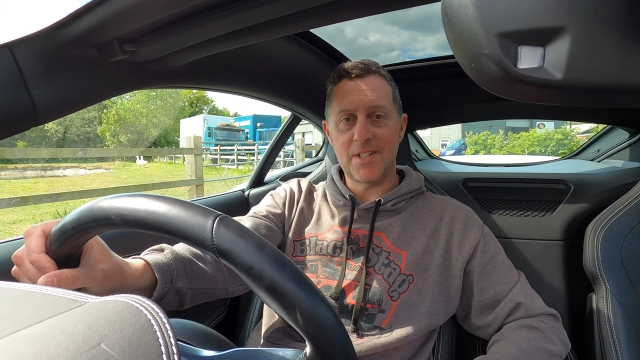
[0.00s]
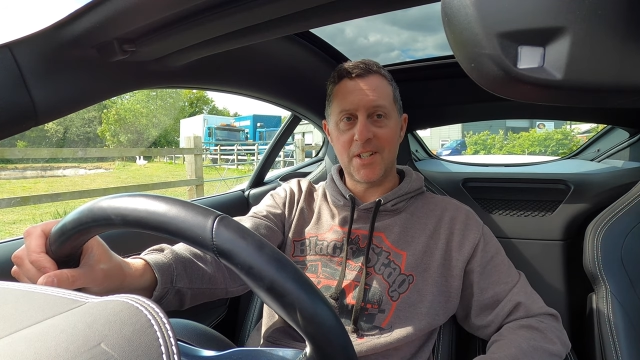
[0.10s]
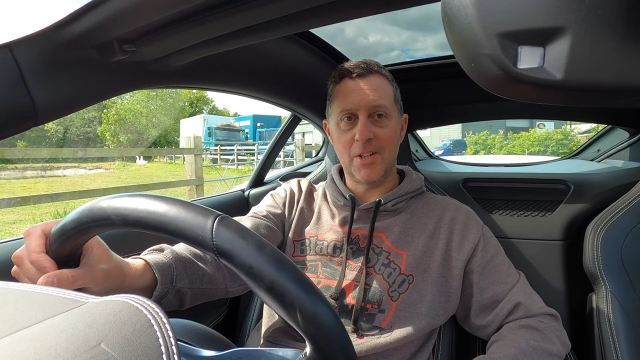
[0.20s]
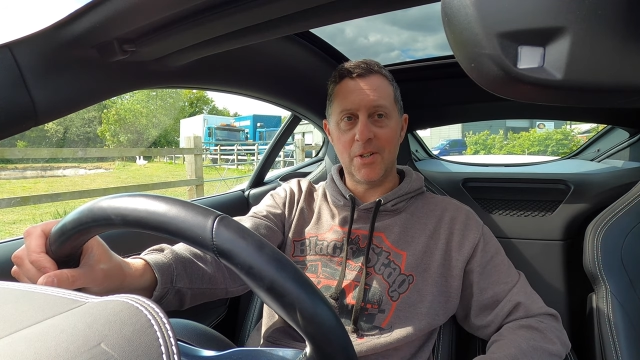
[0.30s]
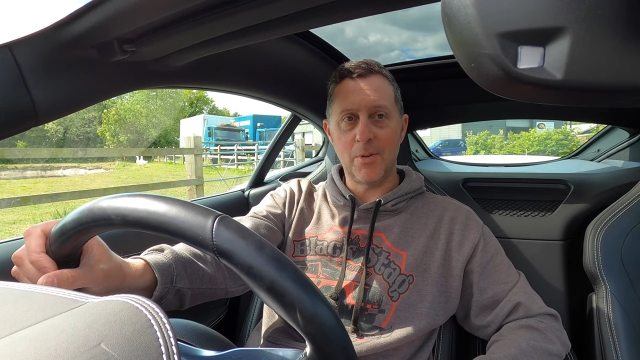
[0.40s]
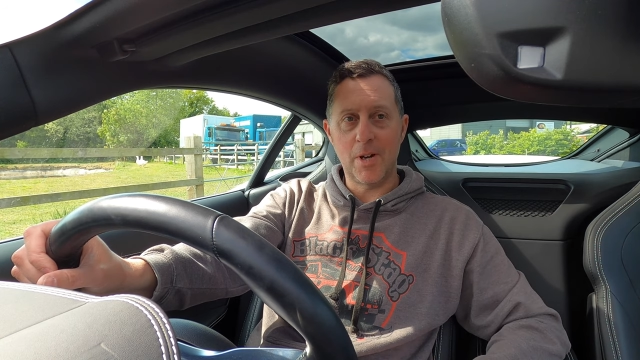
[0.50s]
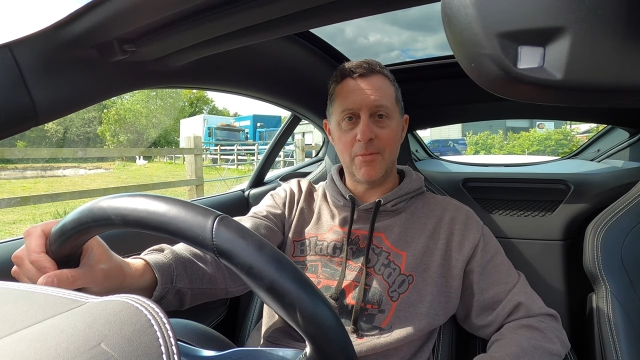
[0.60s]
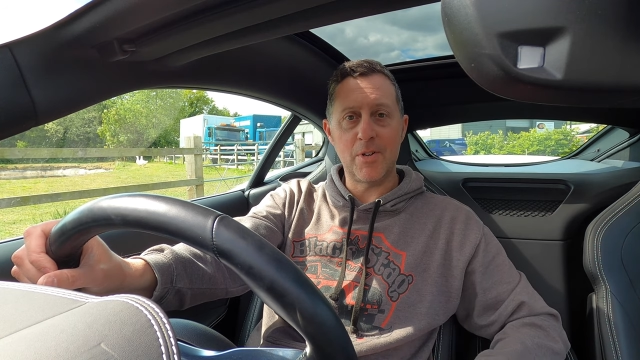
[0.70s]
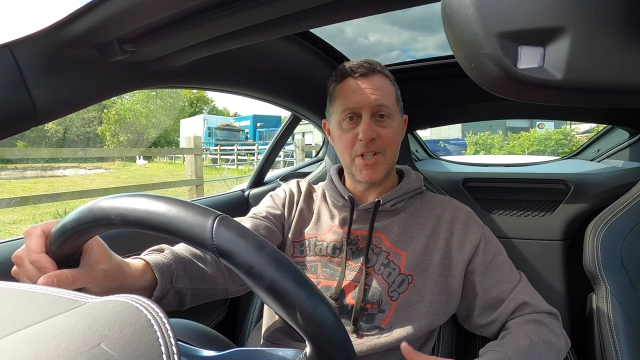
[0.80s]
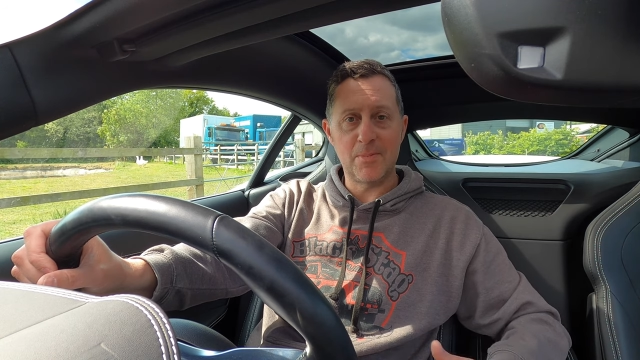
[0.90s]
So uh,
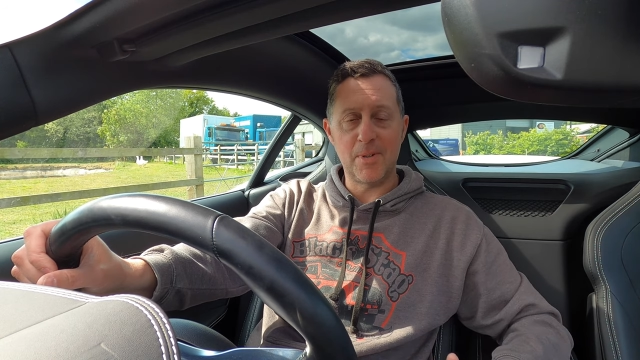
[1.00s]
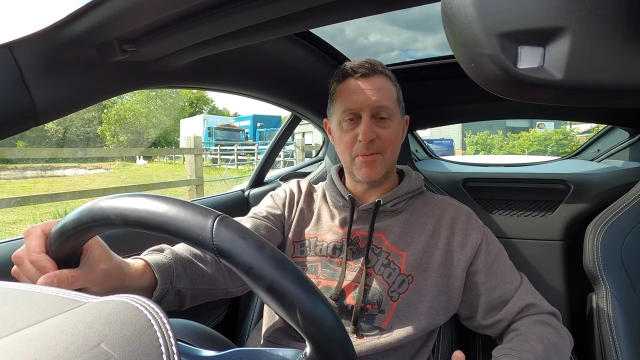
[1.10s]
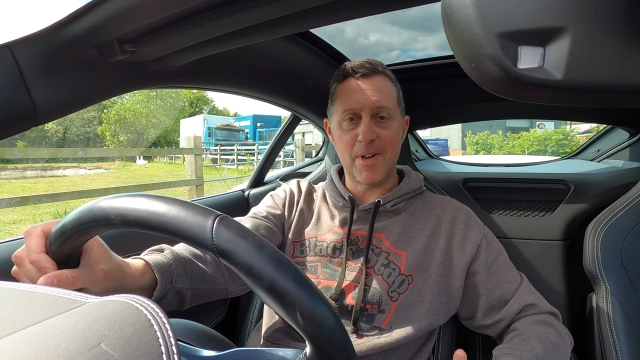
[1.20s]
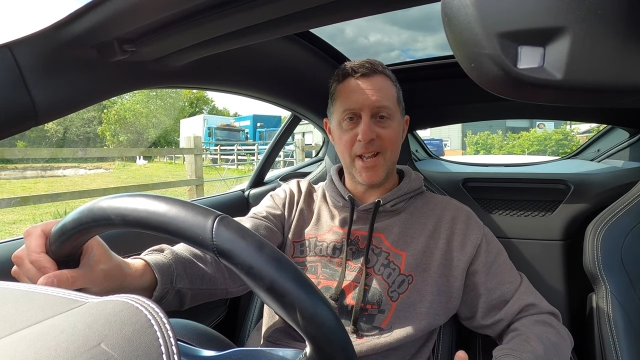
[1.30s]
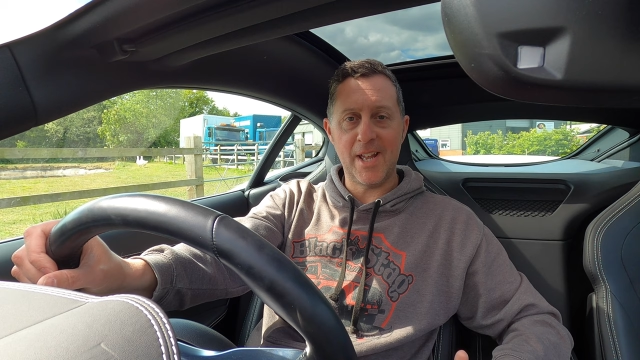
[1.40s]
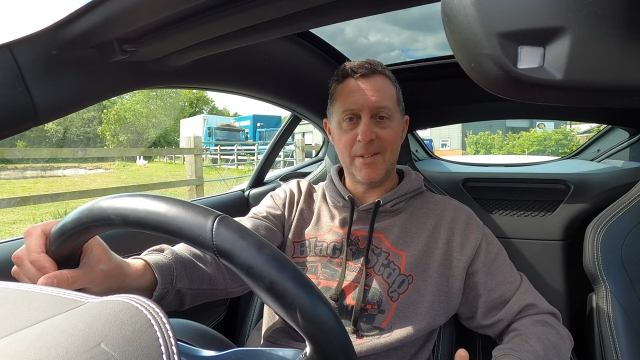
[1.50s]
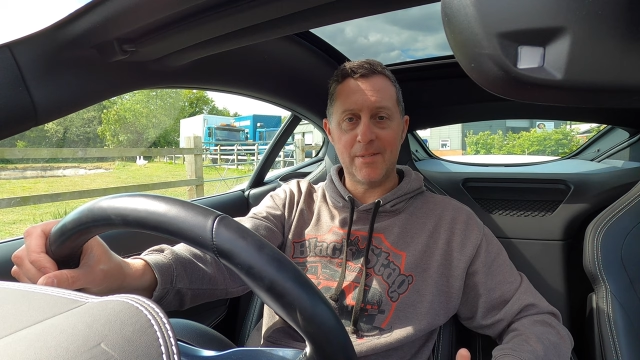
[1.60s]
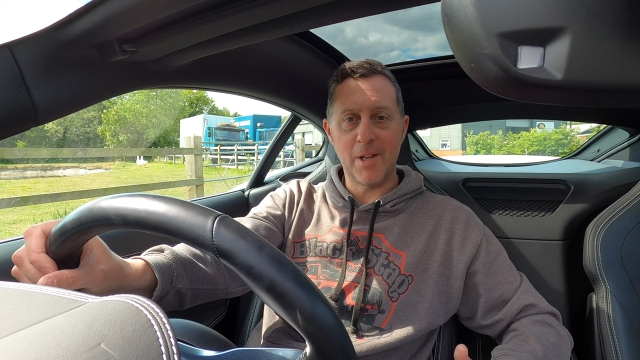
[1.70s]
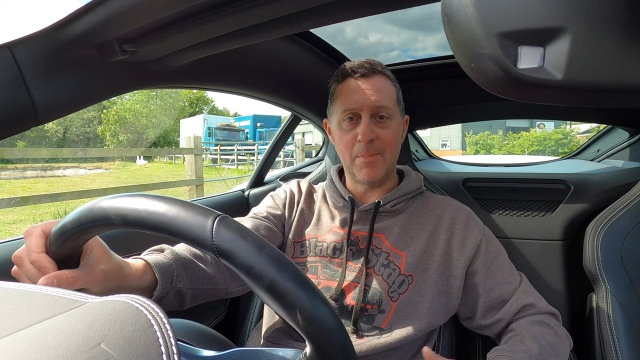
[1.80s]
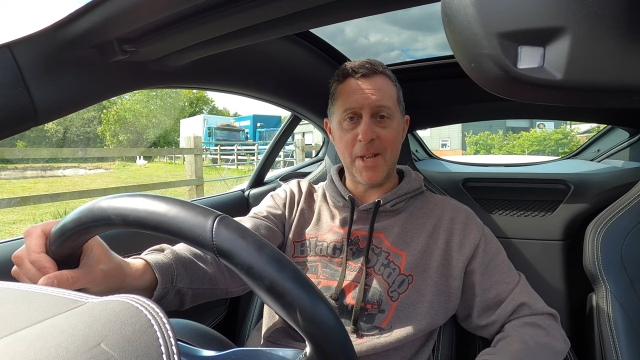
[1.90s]
reasonably rare
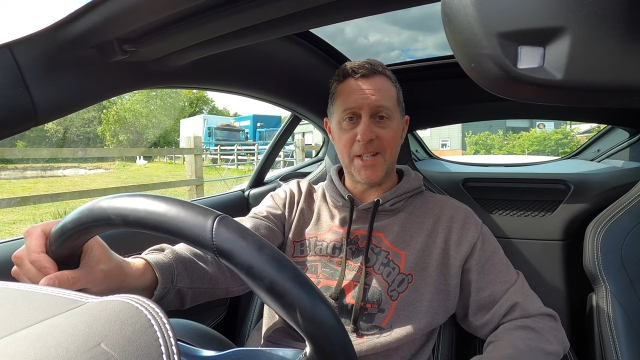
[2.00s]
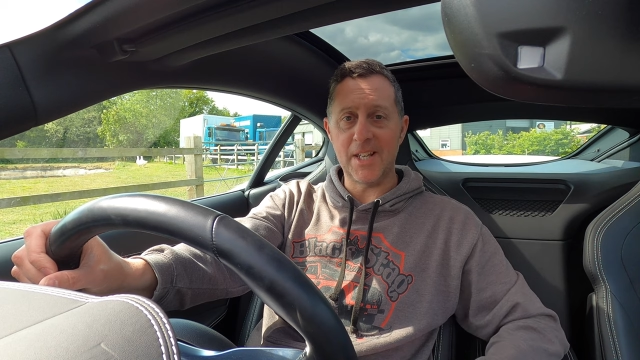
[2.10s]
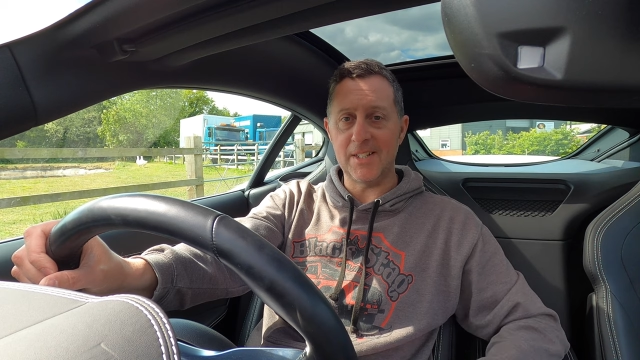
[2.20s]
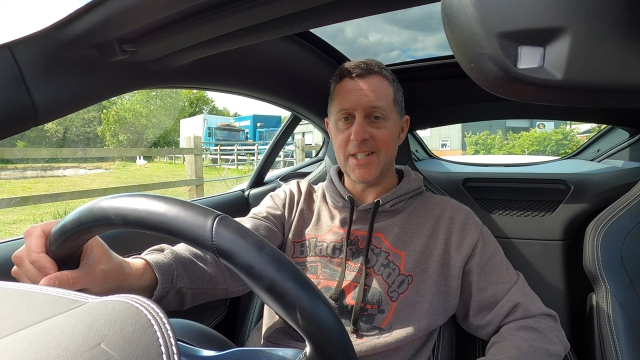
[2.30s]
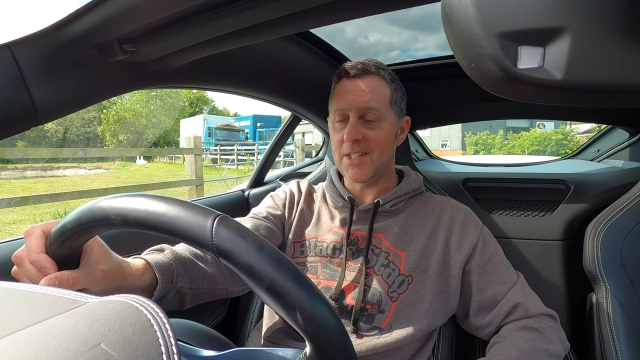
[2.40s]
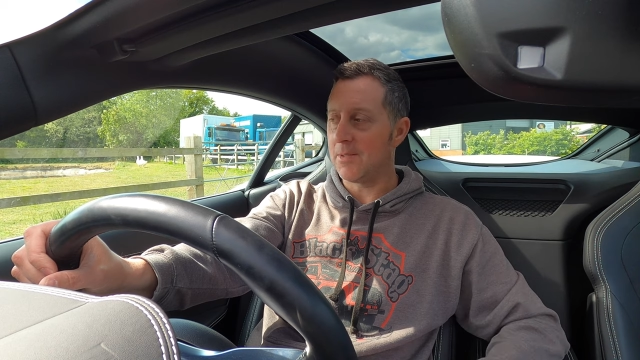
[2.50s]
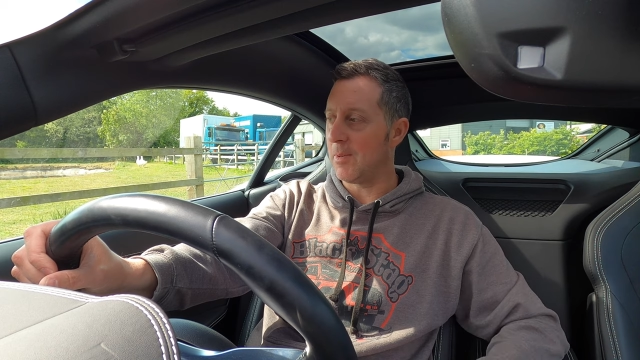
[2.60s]
uh, bit of kit this,